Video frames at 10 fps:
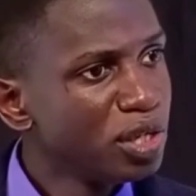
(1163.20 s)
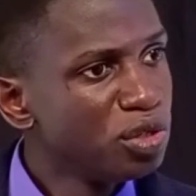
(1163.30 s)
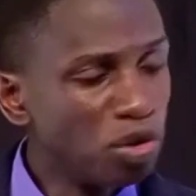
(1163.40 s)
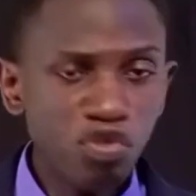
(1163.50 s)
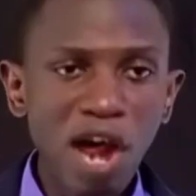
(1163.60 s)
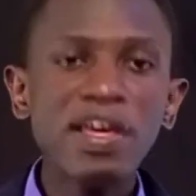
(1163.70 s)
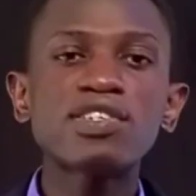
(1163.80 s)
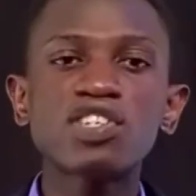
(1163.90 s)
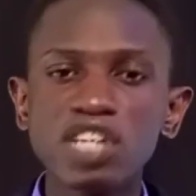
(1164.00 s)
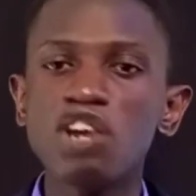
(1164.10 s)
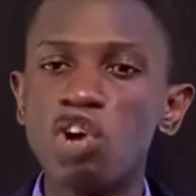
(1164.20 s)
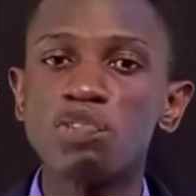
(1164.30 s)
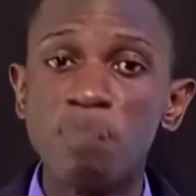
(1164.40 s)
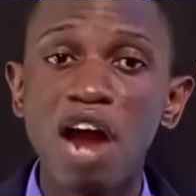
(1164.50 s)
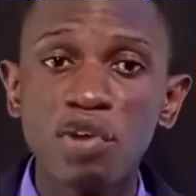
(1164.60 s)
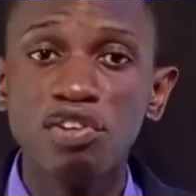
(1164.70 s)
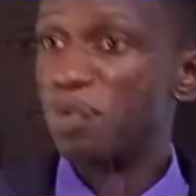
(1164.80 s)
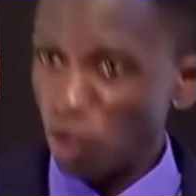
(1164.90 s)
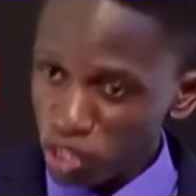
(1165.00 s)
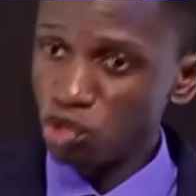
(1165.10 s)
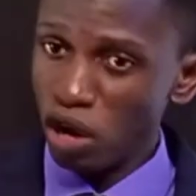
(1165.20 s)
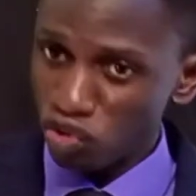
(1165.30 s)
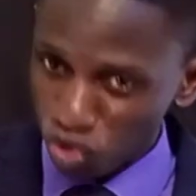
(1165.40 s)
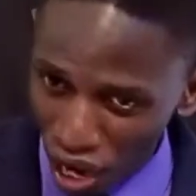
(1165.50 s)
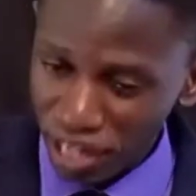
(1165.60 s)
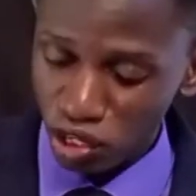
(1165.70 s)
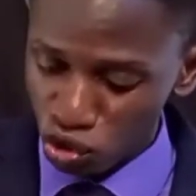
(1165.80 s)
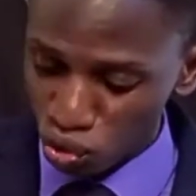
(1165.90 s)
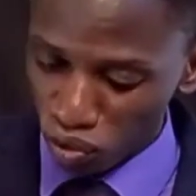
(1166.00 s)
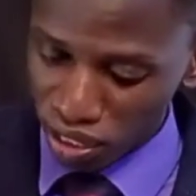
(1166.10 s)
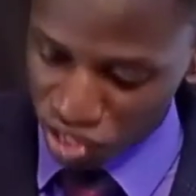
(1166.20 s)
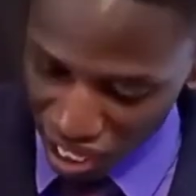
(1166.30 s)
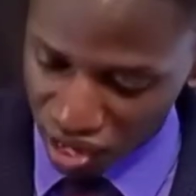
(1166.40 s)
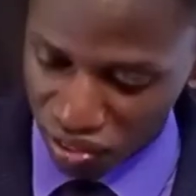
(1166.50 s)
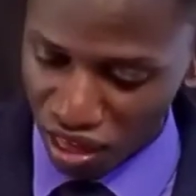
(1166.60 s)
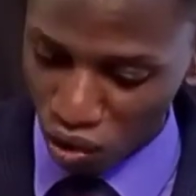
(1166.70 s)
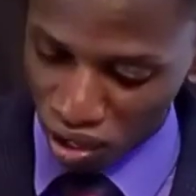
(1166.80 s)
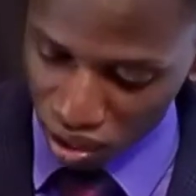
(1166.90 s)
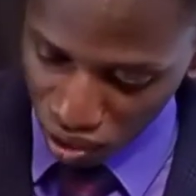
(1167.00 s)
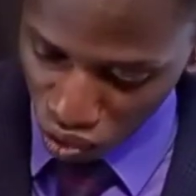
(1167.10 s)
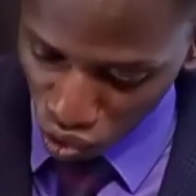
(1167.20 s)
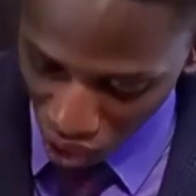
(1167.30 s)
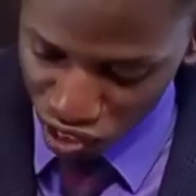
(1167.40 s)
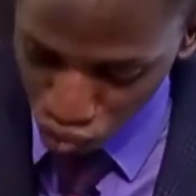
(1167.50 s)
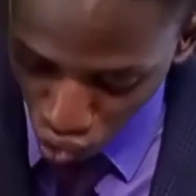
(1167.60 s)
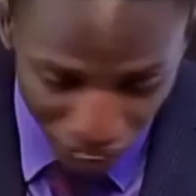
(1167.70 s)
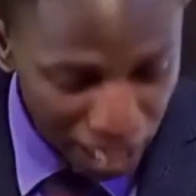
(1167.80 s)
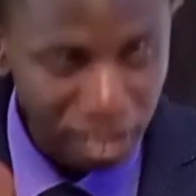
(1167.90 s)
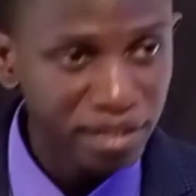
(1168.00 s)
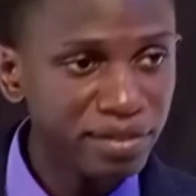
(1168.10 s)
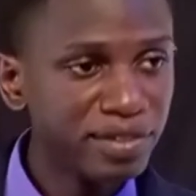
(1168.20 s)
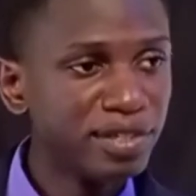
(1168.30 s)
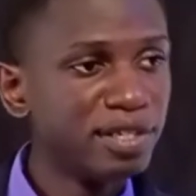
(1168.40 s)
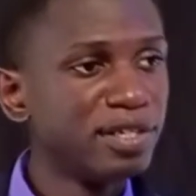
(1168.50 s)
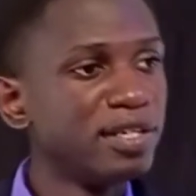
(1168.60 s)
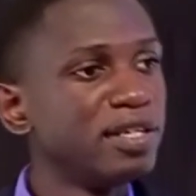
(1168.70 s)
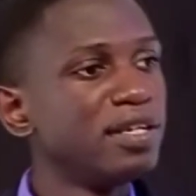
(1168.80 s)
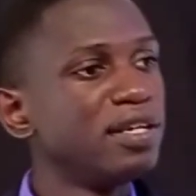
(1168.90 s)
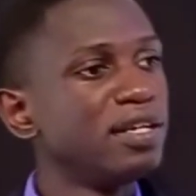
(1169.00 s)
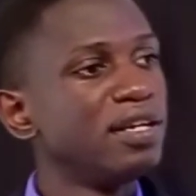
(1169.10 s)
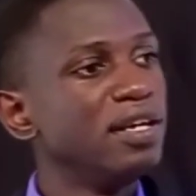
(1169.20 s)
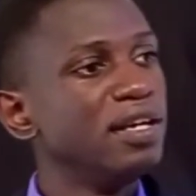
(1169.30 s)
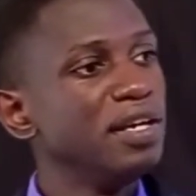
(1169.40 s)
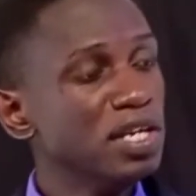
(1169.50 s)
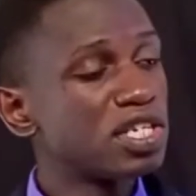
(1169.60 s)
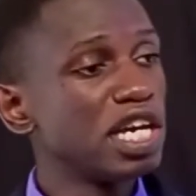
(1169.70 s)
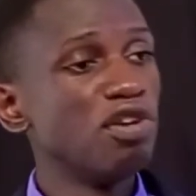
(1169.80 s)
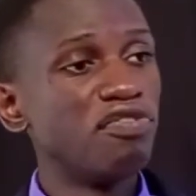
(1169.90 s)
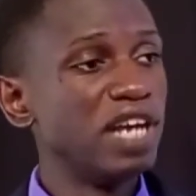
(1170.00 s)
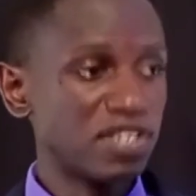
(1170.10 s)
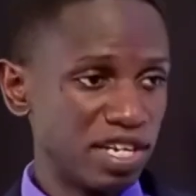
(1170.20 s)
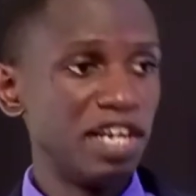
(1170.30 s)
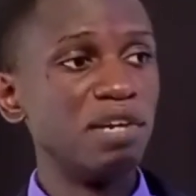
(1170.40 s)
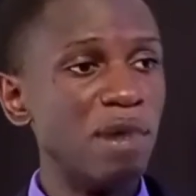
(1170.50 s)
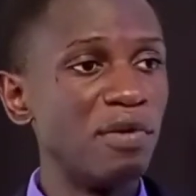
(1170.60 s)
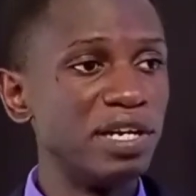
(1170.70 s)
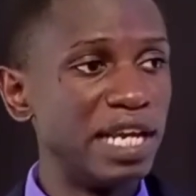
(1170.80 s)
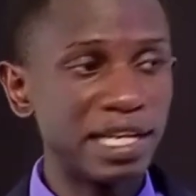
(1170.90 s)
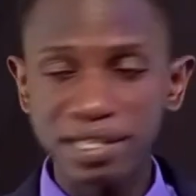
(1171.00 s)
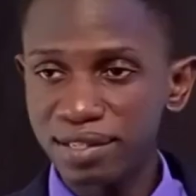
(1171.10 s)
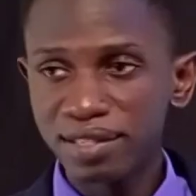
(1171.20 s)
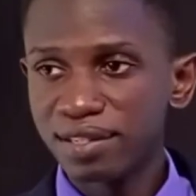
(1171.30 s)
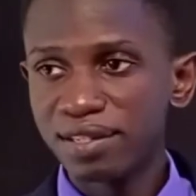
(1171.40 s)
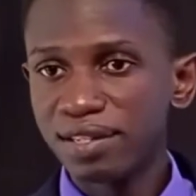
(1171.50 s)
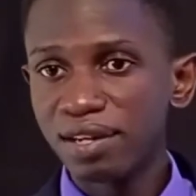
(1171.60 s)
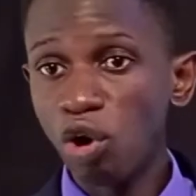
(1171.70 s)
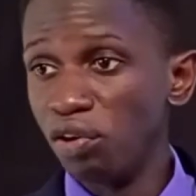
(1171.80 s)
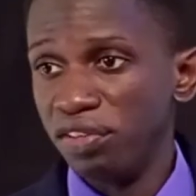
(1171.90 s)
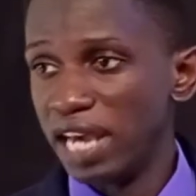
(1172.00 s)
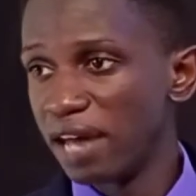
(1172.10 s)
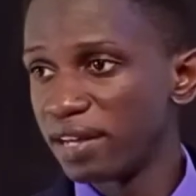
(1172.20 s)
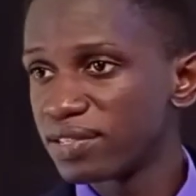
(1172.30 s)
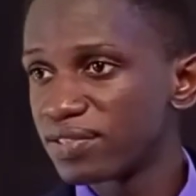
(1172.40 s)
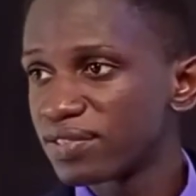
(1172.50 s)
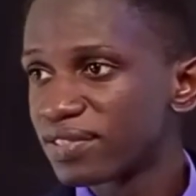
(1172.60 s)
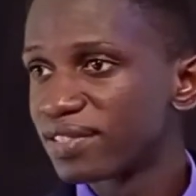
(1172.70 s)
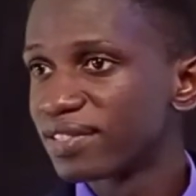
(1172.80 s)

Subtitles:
You'd rather stay not married because you are trying to take the right way, instead of just getting married like all the others.